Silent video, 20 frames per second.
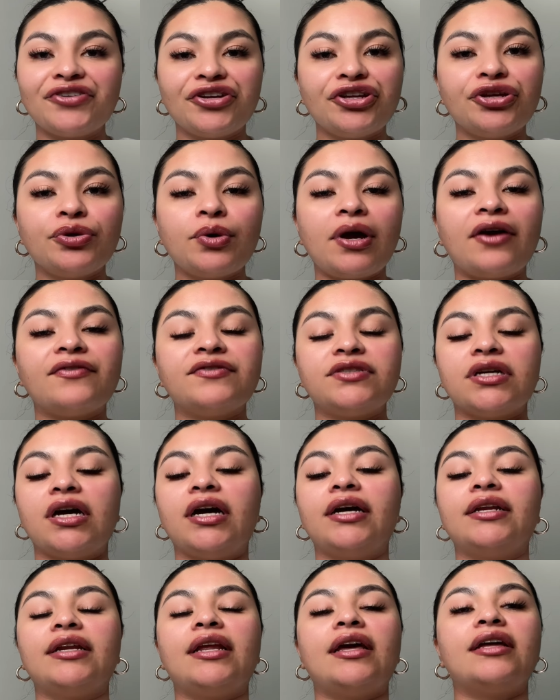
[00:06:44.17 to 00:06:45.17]
you have
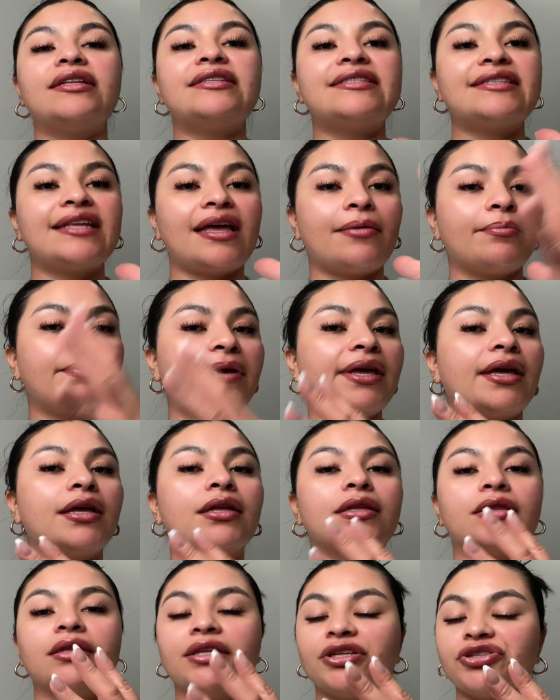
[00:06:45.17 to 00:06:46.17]
done stamping
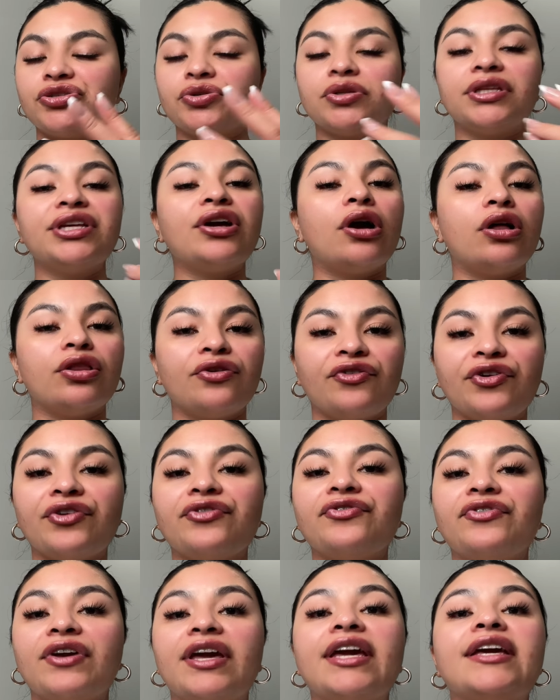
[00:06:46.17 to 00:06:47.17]
literally all of your
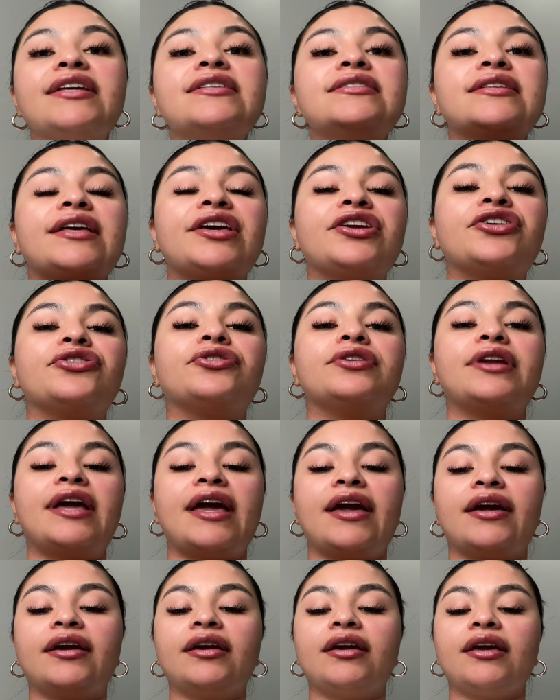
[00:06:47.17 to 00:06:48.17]
face and your
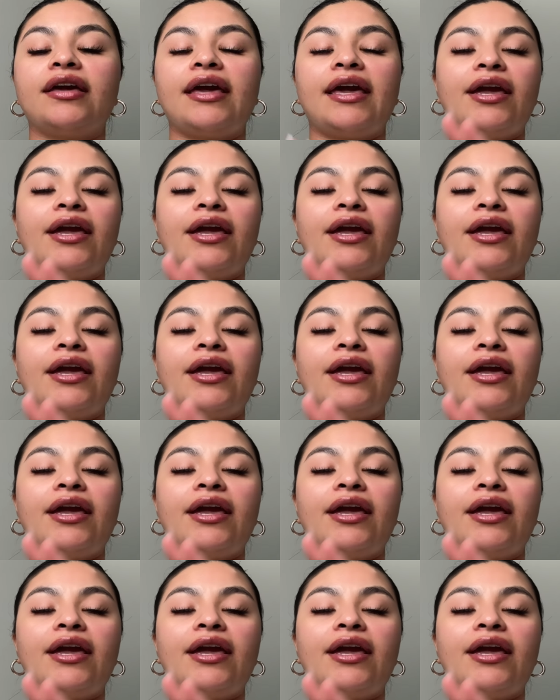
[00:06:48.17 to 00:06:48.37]
neck,